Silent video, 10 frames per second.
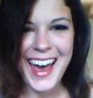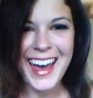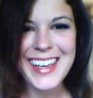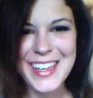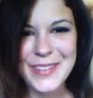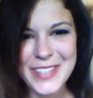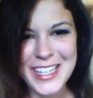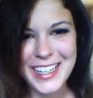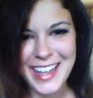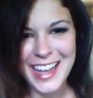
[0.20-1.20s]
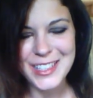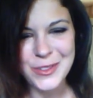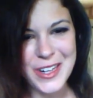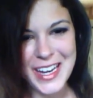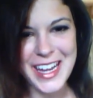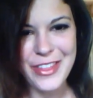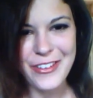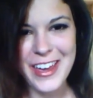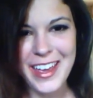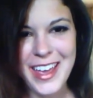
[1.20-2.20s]
Hi, EMT Class
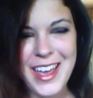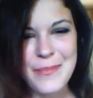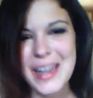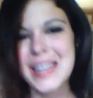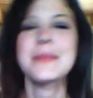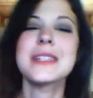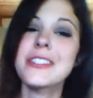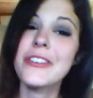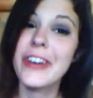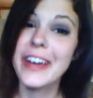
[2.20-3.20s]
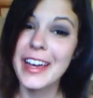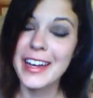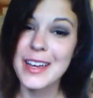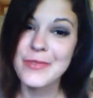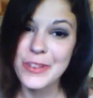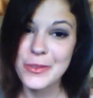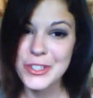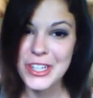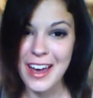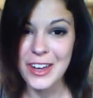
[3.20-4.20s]
183. My name is Laura and I am from
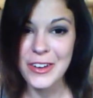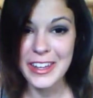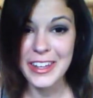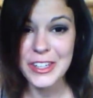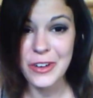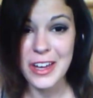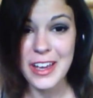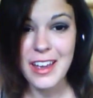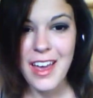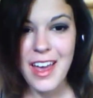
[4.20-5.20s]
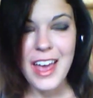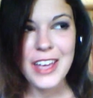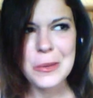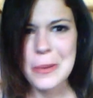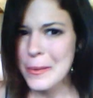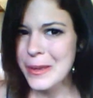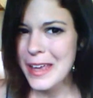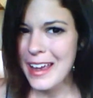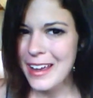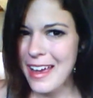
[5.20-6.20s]
Chicago, Illinois. You're
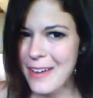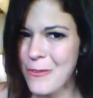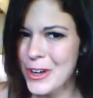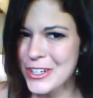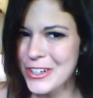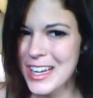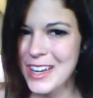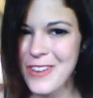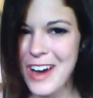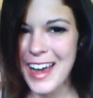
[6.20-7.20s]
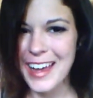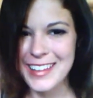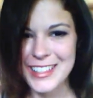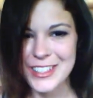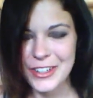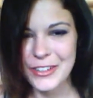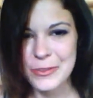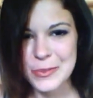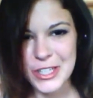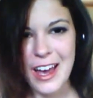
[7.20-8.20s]
probably wondering why this girl
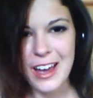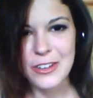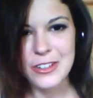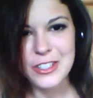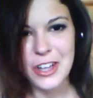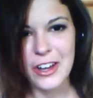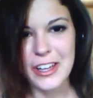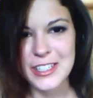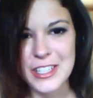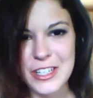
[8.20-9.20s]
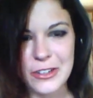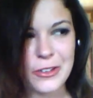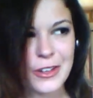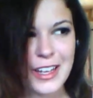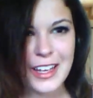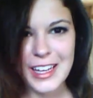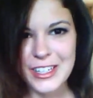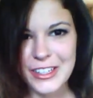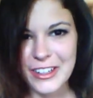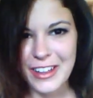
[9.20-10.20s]
from Chicago is talking to you
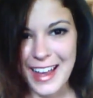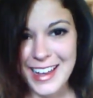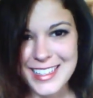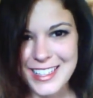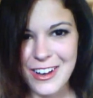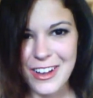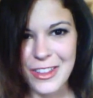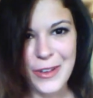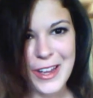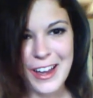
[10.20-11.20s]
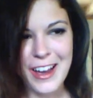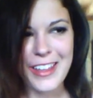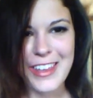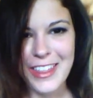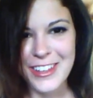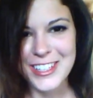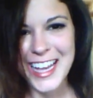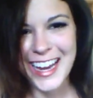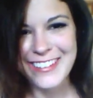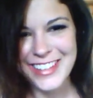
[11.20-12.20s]
in your class all the way on the other
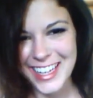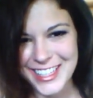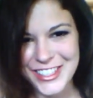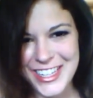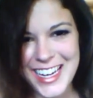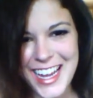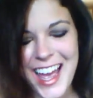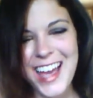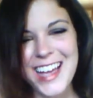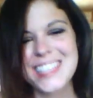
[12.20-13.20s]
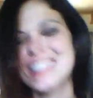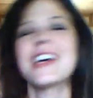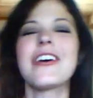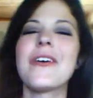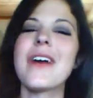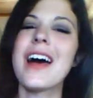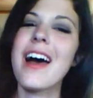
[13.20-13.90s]
side of the country. So